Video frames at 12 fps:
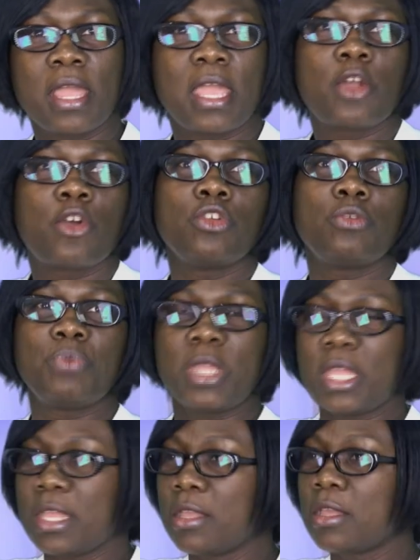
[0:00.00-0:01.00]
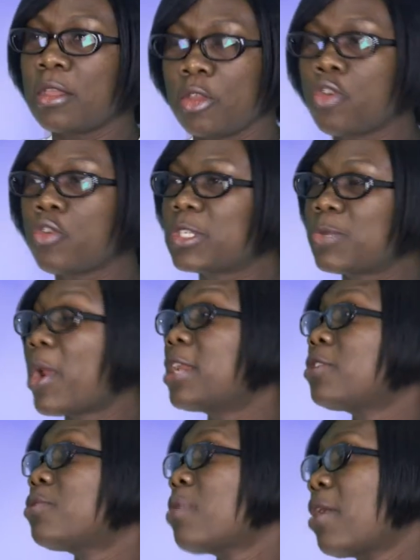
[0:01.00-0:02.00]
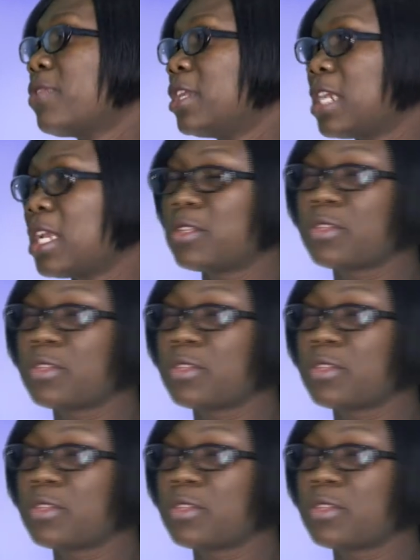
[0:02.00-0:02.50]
It could be, you could spread it throughout the day.